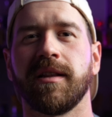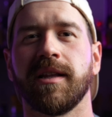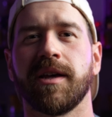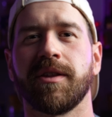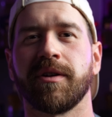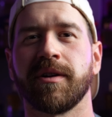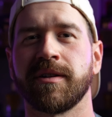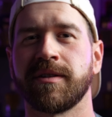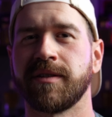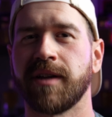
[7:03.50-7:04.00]

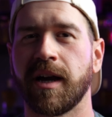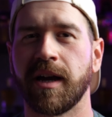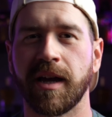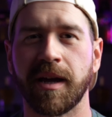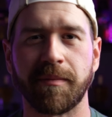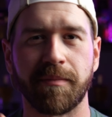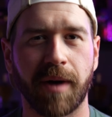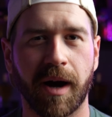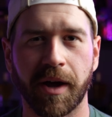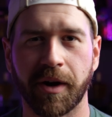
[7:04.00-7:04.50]
leather. It's not
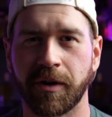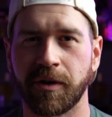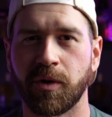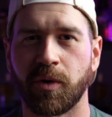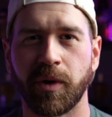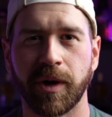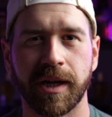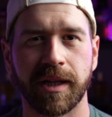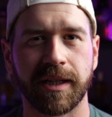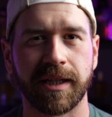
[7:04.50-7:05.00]
a modern
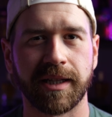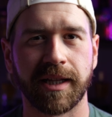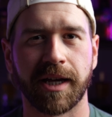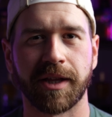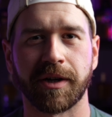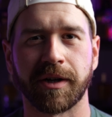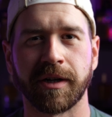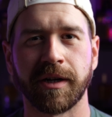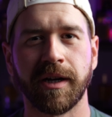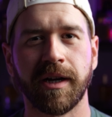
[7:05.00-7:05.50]
oily
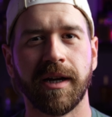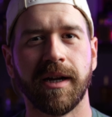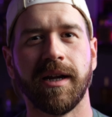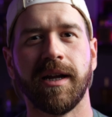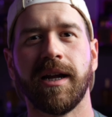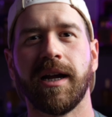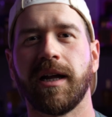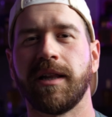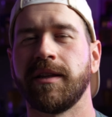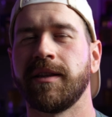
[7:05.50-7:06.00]
leather.
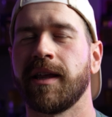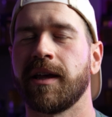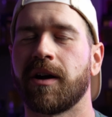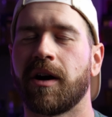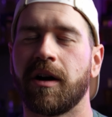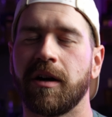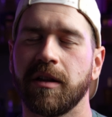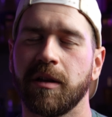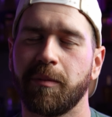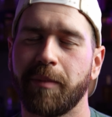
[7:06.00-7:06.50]
And that
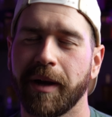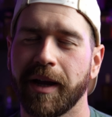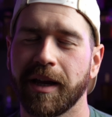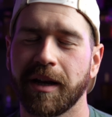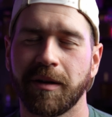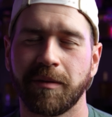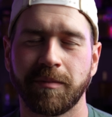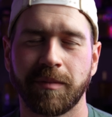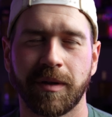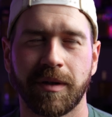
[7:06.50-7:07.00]

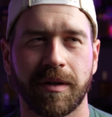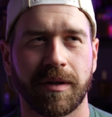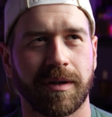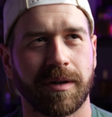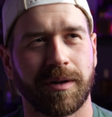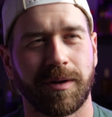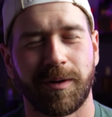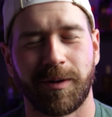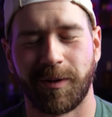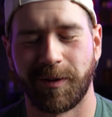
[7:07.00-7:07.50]
olibanum,
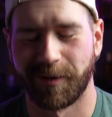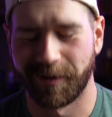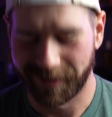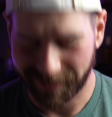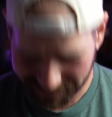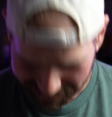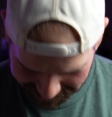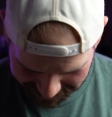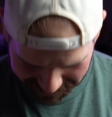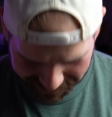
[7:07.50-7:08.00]

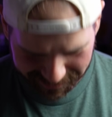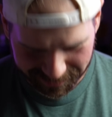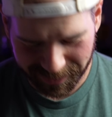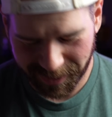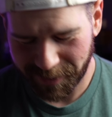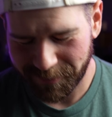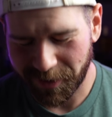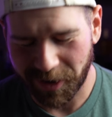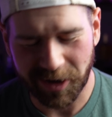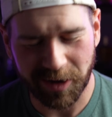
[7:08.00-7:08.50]
I
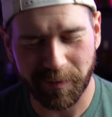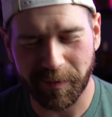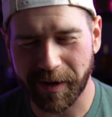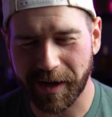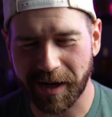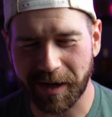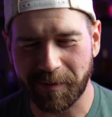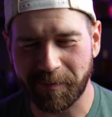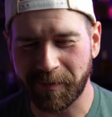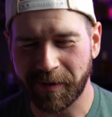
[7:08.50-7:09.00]
love
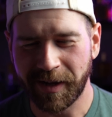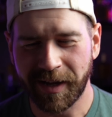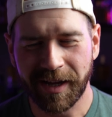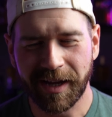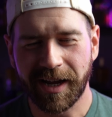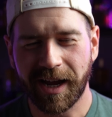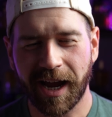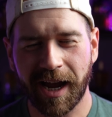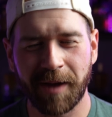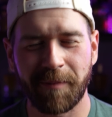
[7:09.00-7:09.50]
olibanum.
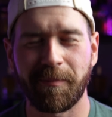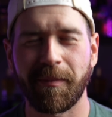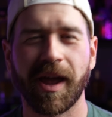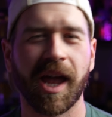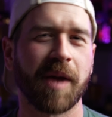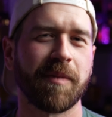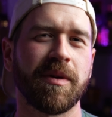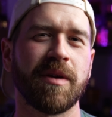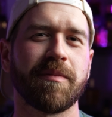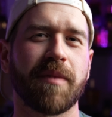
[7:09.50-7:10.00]
It
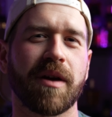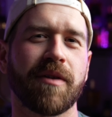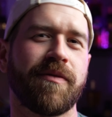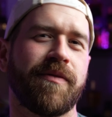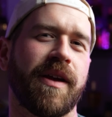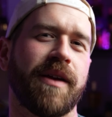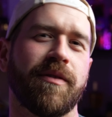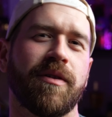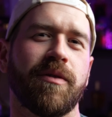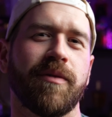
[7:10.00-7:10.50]
may be my
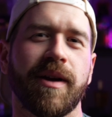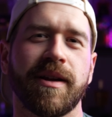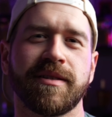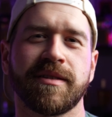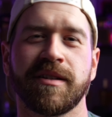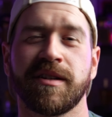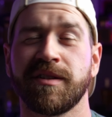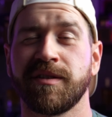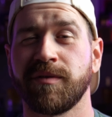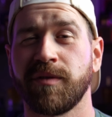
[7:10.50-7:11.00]
favorite
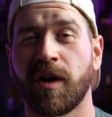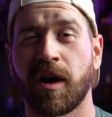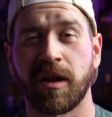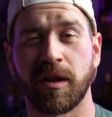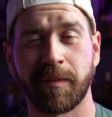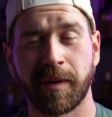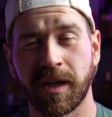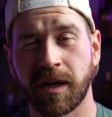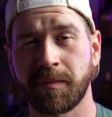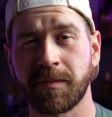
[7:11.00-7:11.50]
resin.
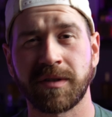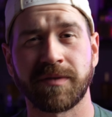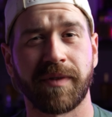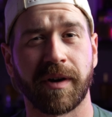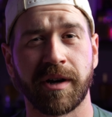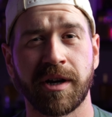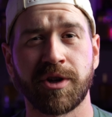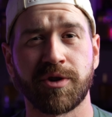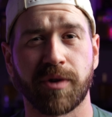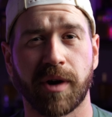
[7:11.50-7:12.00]
Olibanum is
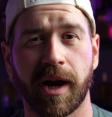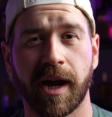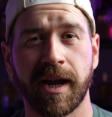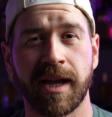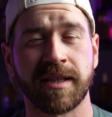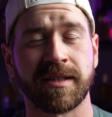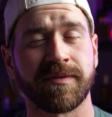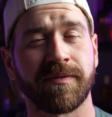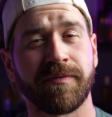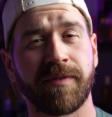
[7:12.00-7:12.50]
very dry.
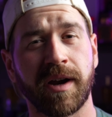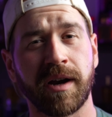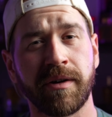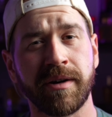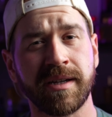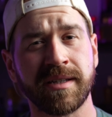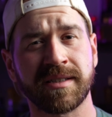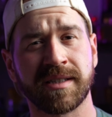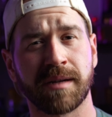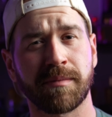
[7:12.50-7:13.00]
It's
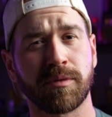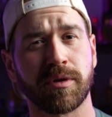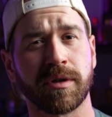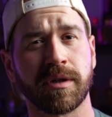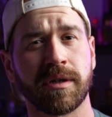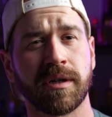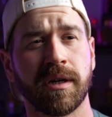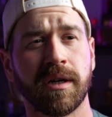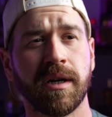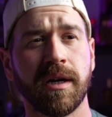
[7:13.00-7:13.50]
very
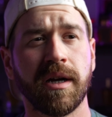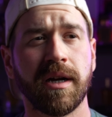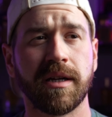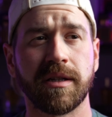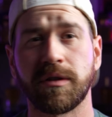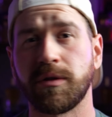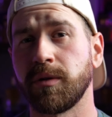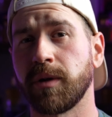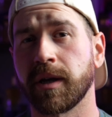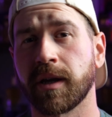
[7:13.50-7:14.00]
similar
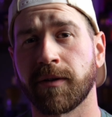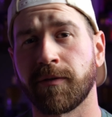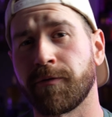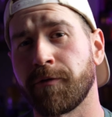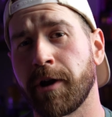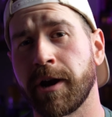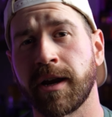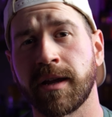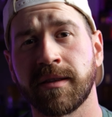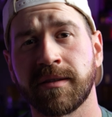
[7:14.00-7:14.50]
to like a
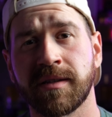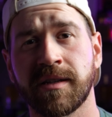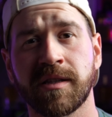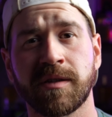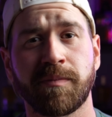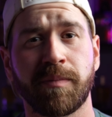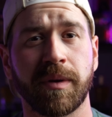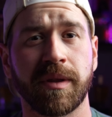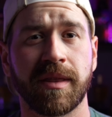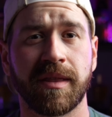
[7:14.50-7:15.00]
frankincense,
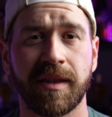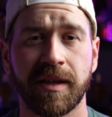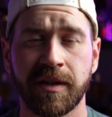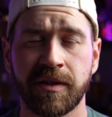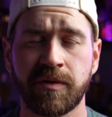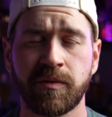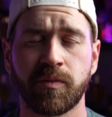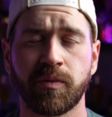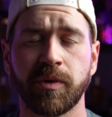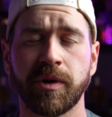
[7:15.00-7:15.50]
but
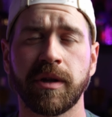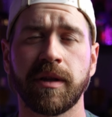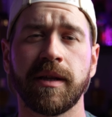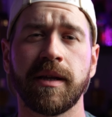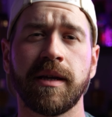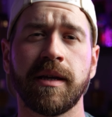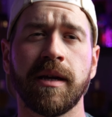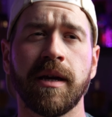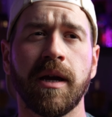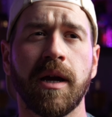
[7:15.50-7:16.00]
this
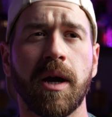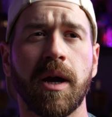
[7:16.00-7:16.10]
really